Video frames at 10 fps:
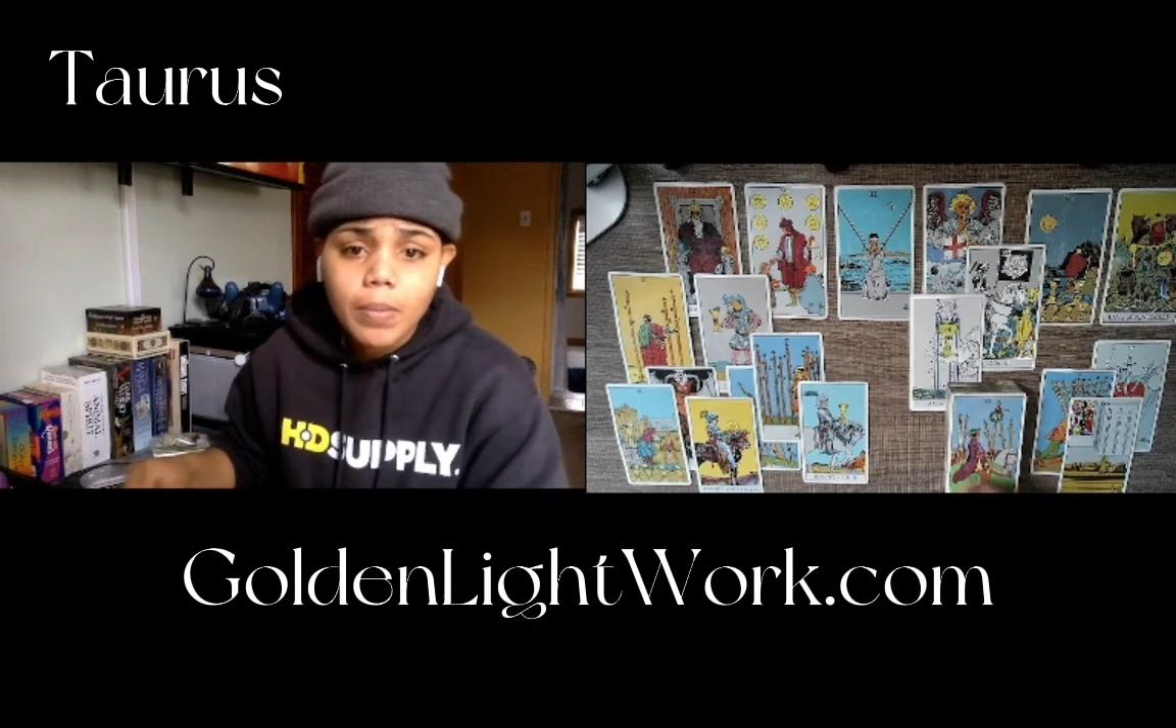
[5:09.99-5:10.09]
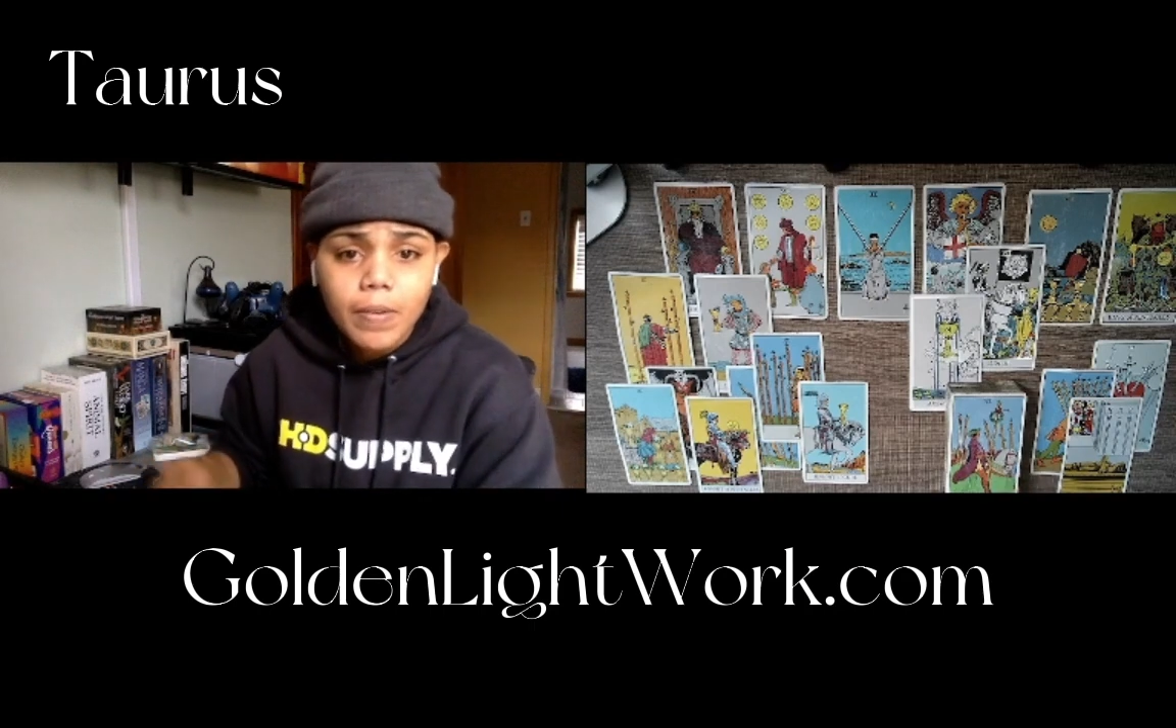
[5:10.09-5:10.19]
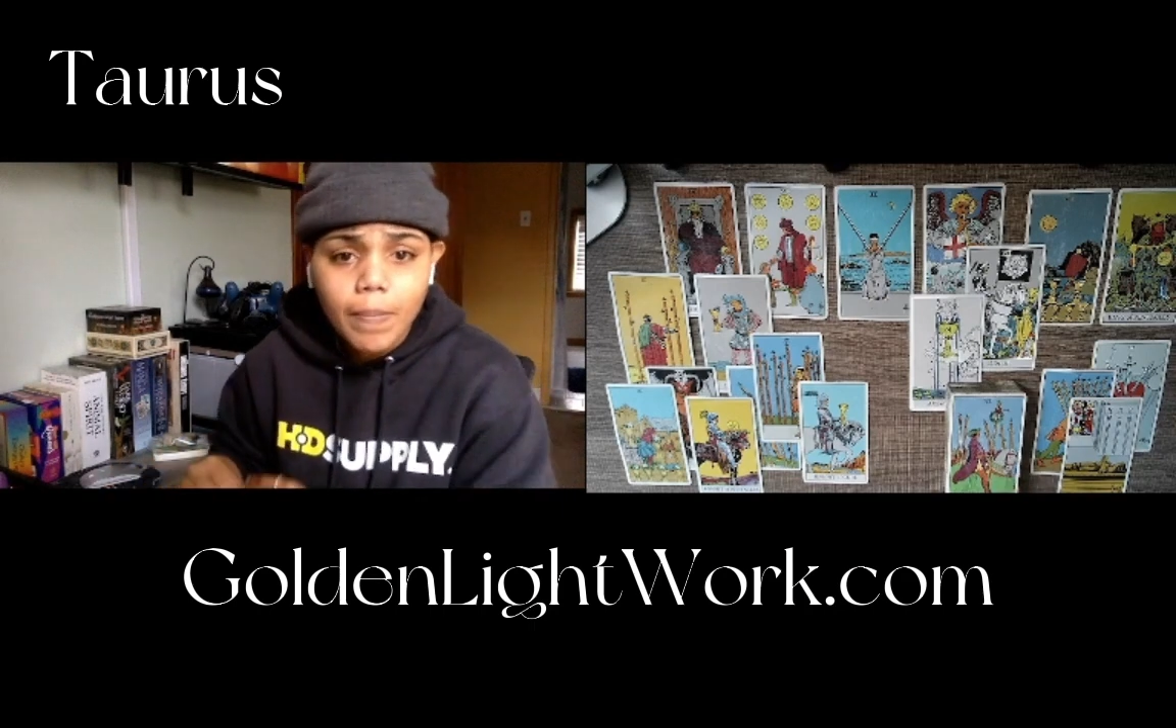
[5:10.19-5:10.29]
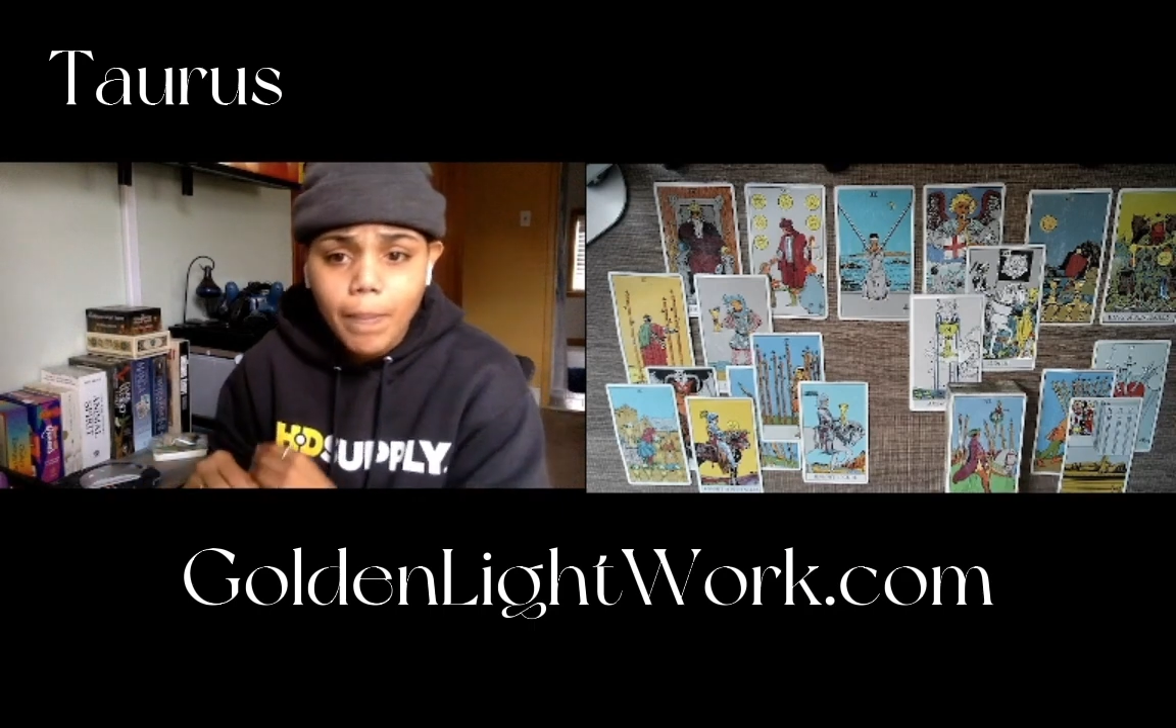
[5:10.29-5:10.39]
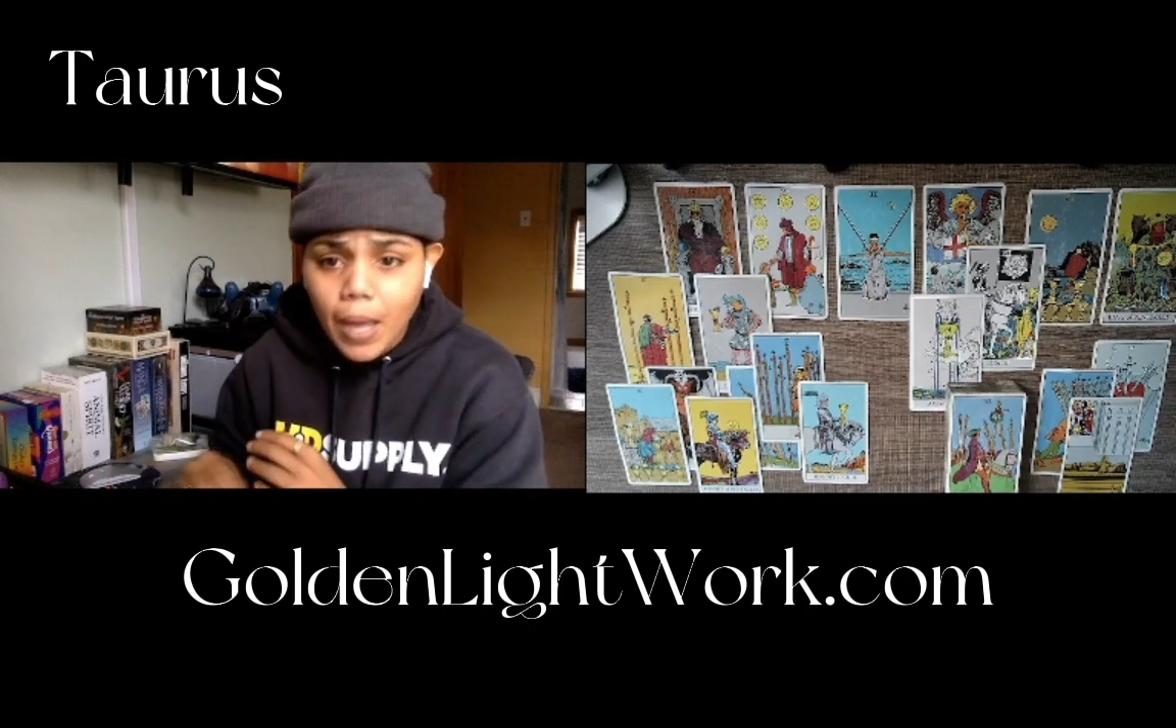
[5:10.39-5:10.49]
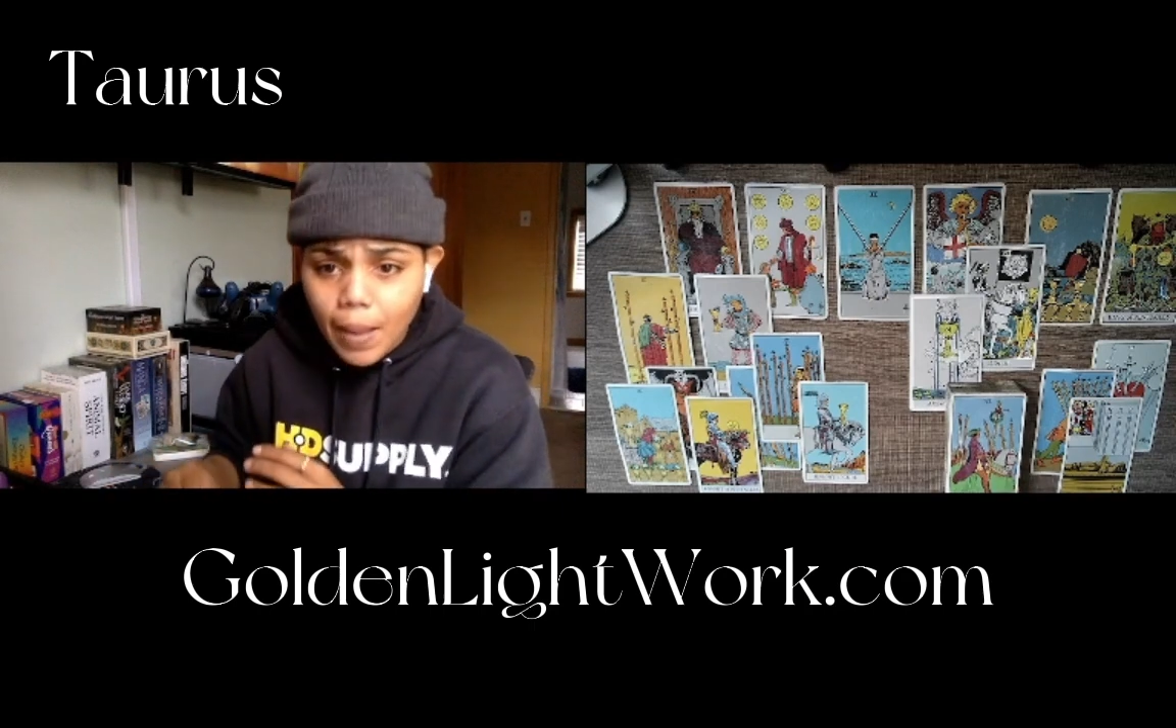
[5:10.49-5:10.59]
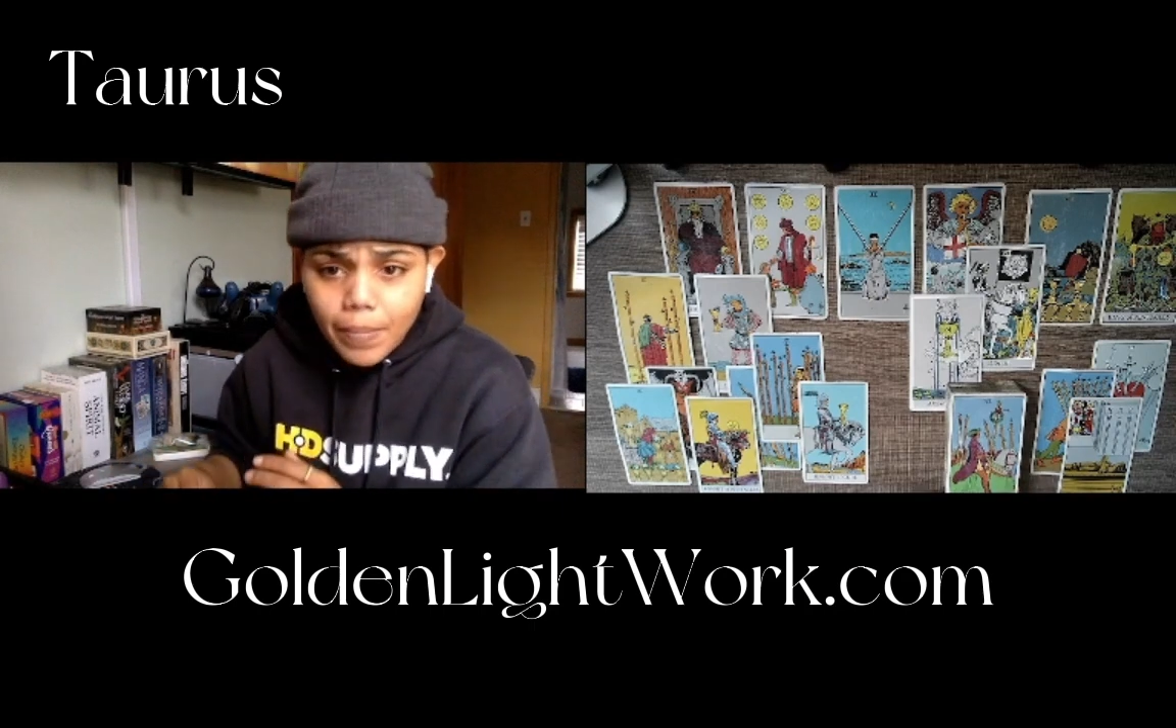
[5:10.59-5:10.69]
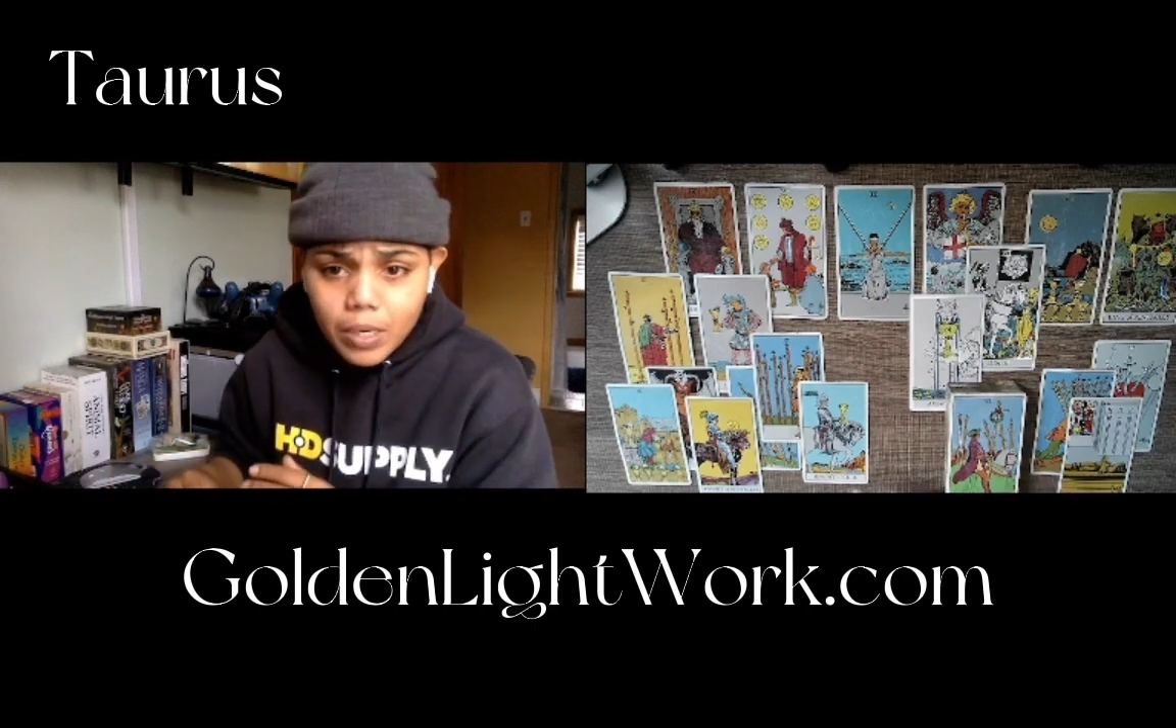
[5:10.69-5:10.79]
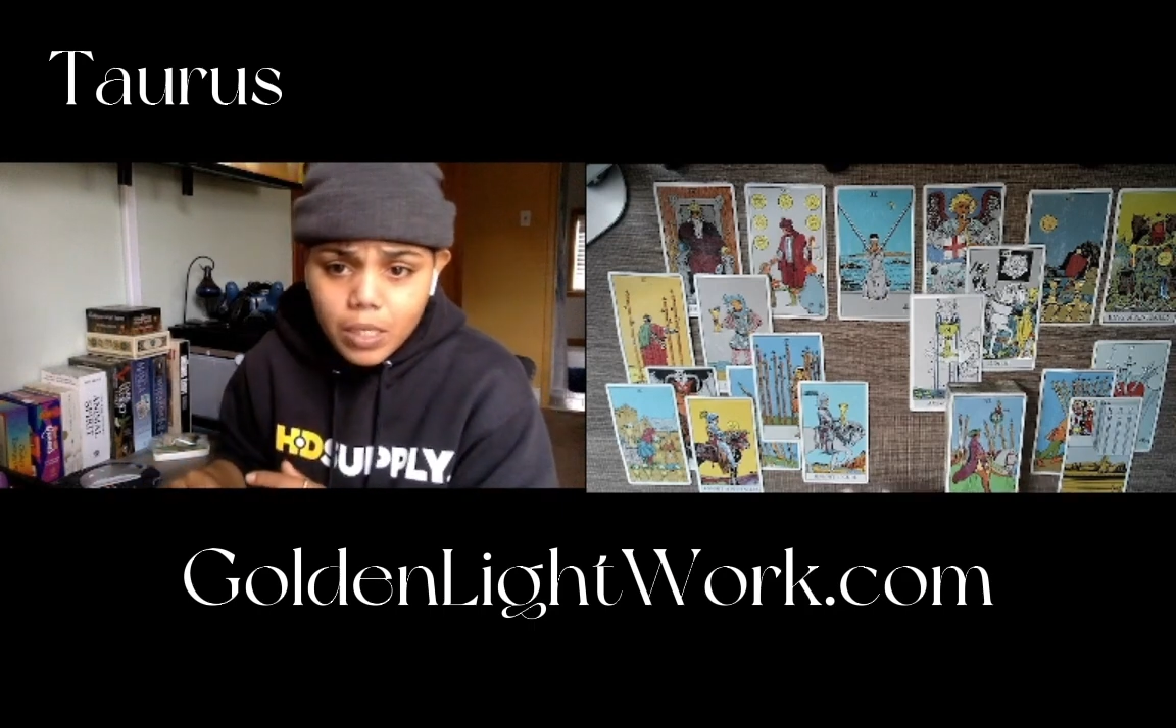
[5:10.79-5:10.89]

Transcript: be popping,